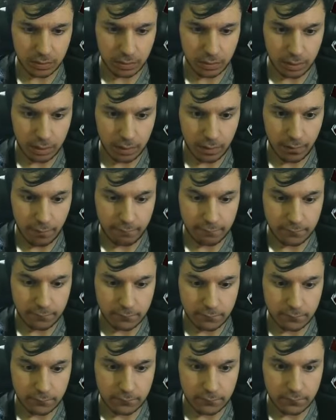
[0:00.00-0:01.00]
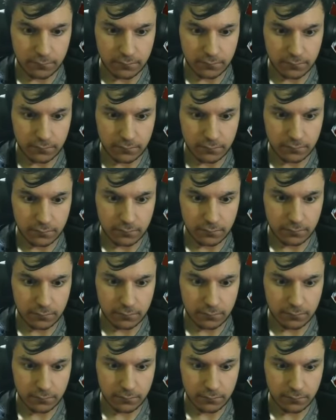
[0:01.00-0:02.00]

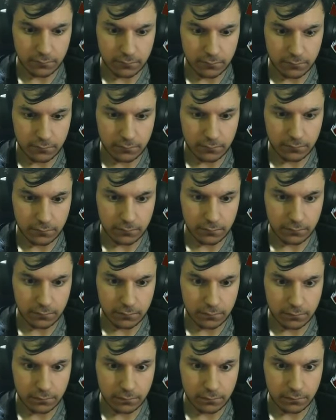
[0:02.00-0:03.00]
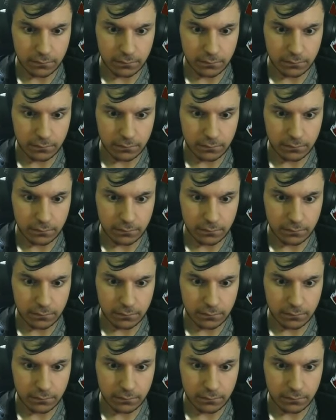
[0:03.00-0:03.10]
Nobody speaks.